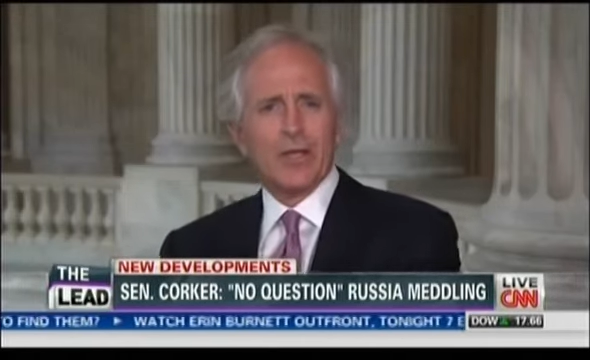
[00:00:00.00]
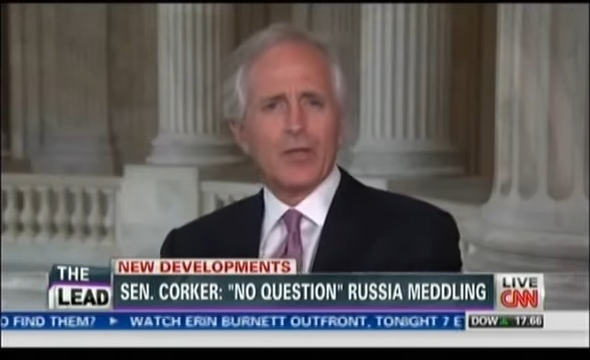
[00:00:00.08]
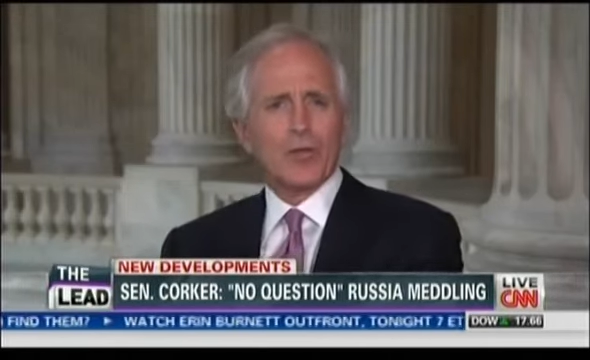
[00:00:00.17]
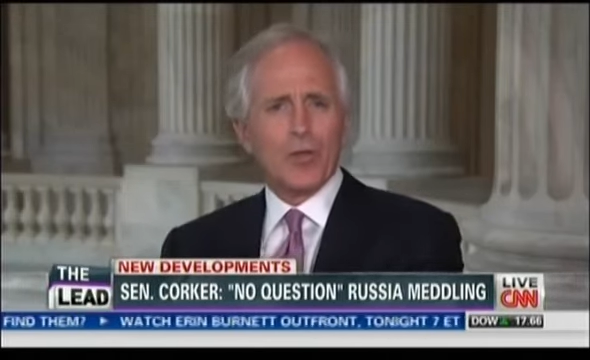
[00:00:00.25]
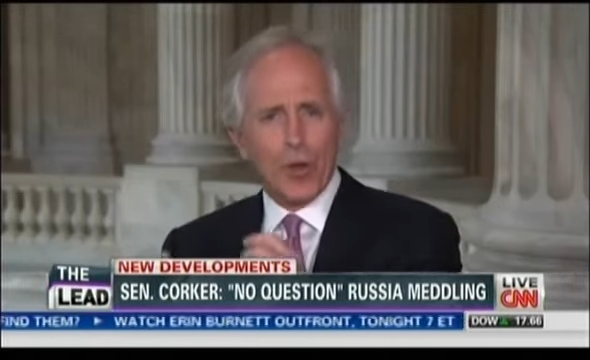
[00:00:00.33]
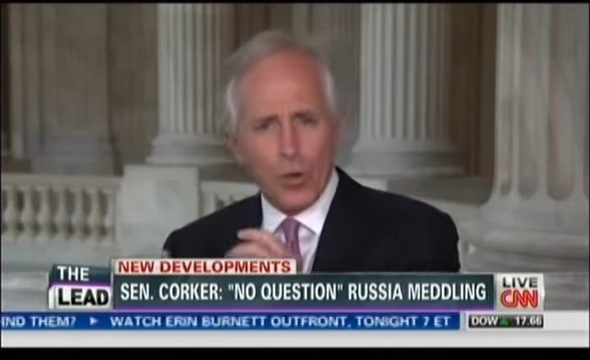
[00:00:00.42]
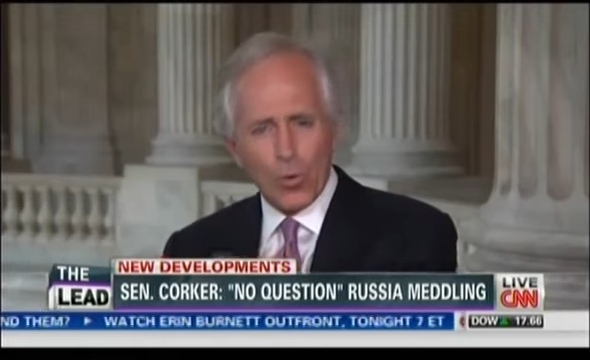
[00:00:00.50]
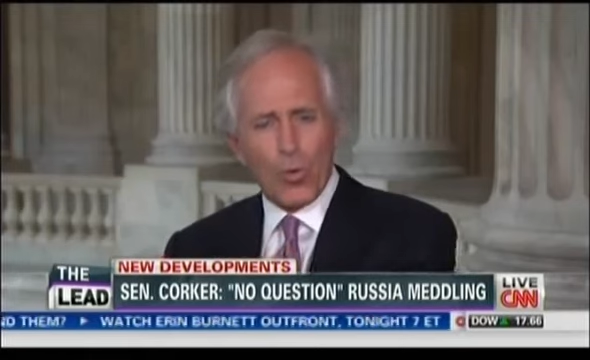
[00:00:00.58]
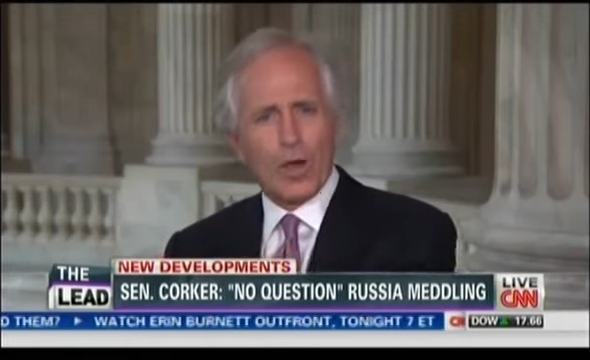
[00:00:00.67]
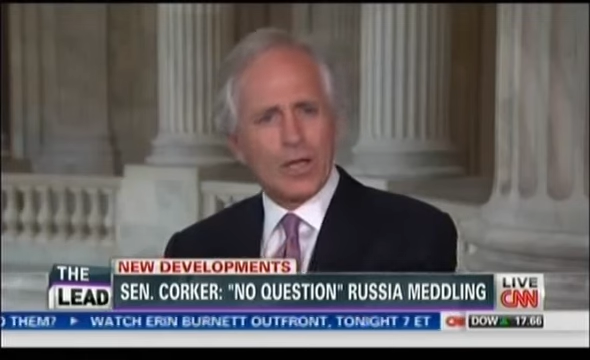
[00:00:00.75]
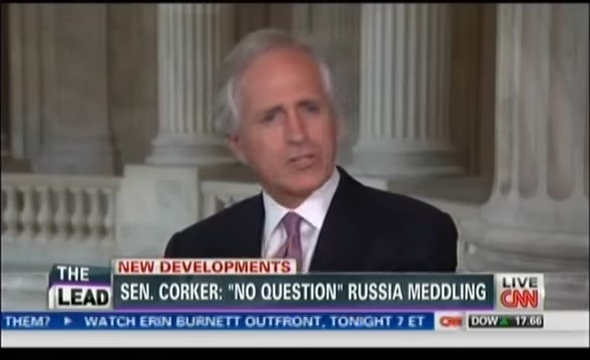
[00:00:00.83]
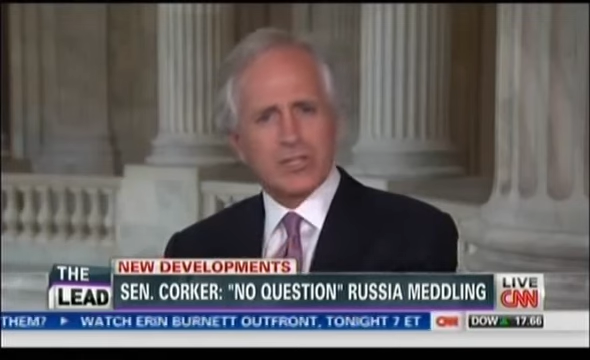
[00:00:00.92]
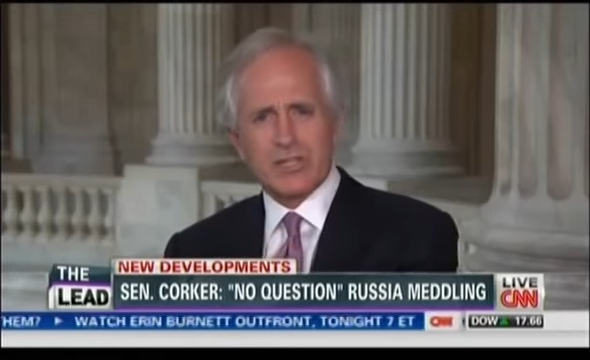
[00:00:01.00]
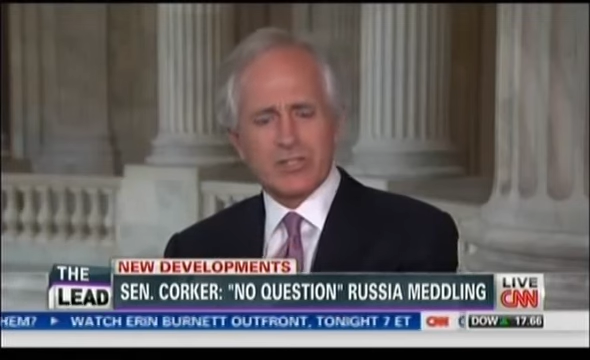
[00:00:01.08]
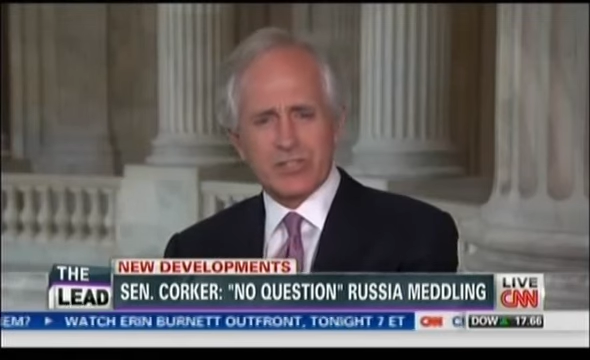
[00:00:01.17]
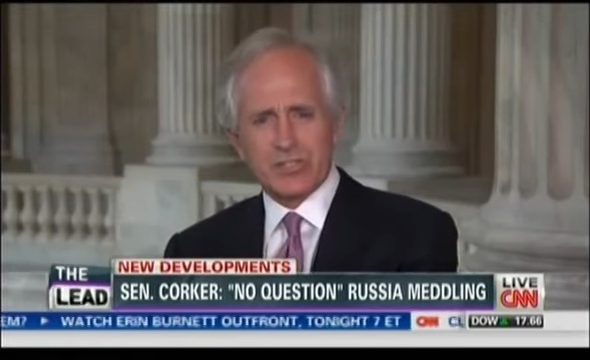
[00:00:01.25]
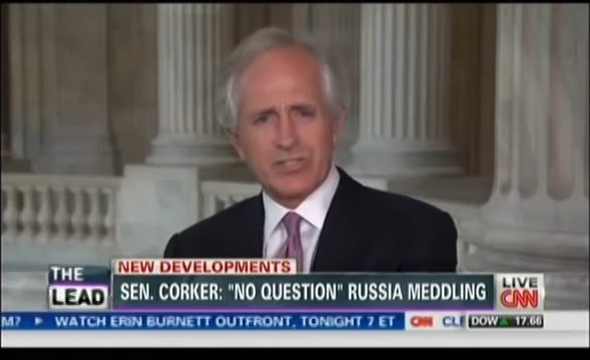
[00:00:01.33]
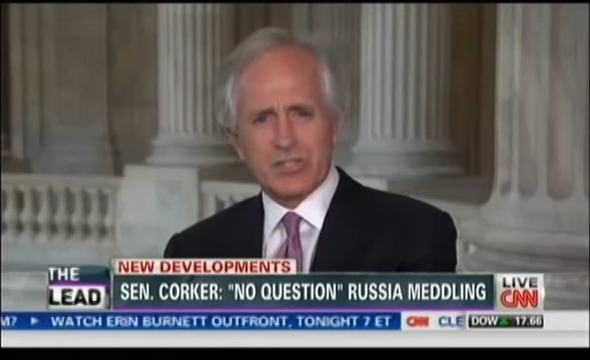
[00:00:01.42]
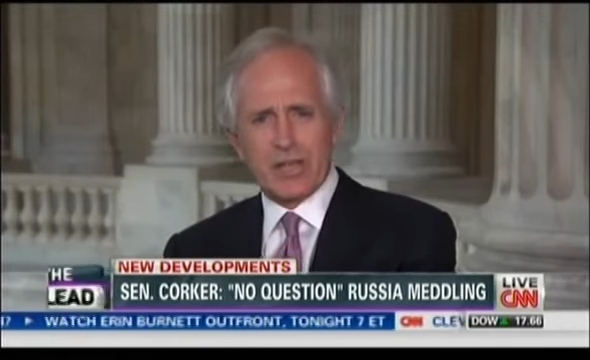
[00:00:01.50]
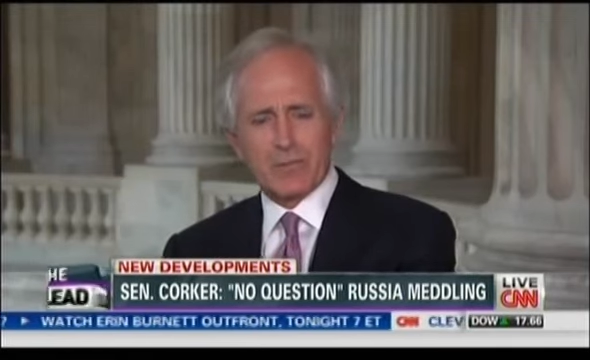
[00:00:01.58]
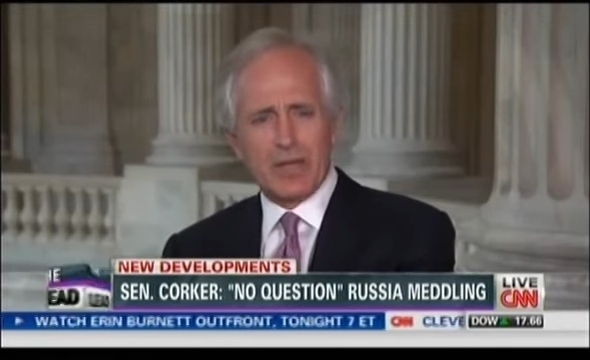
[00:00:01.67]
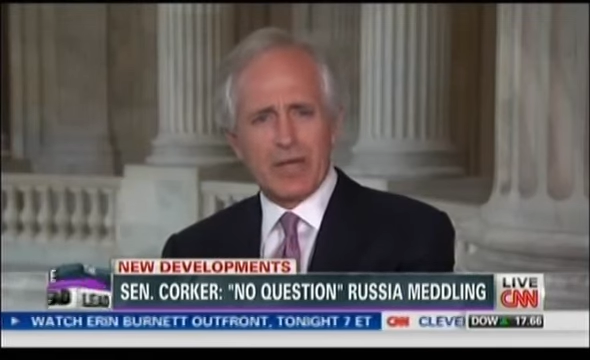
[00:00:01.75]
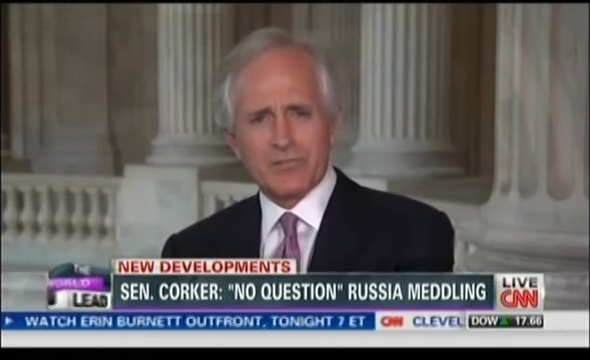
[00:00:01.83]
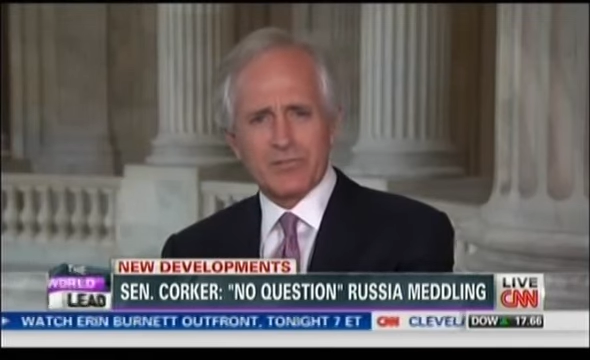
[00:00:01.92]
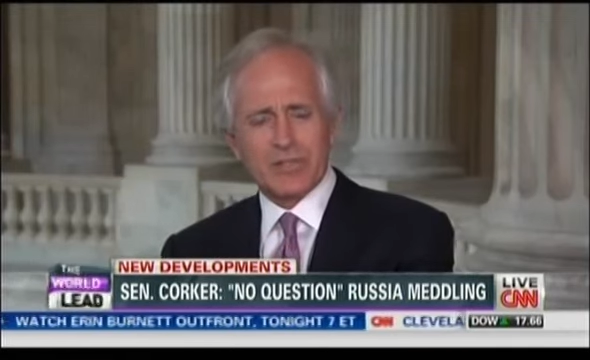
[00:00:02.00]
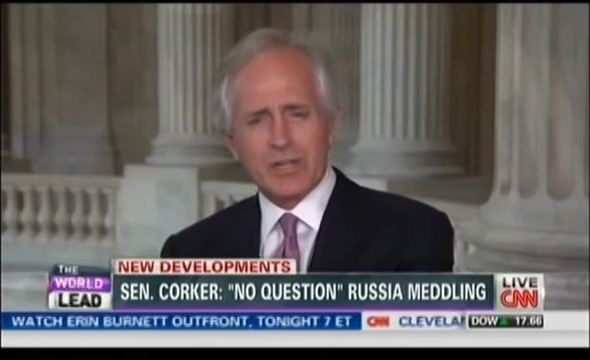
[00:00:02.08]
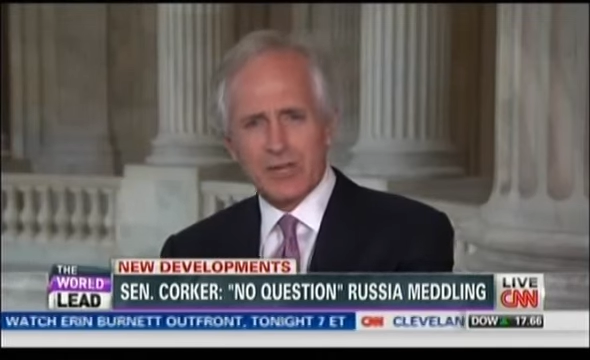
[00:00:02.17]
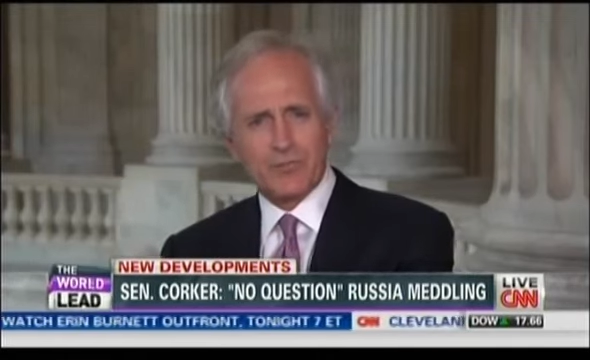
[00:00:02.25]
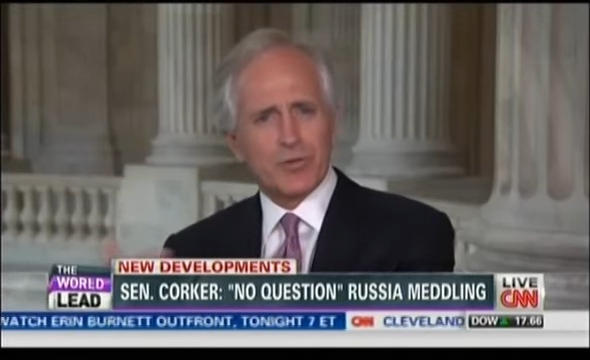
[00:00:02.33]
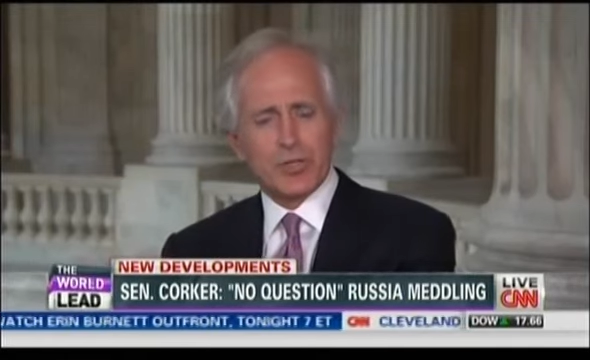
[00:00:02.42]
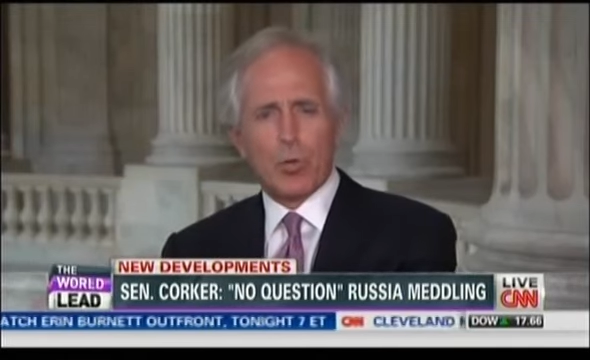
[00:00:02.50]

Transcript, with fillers: No question is destabilizing the country.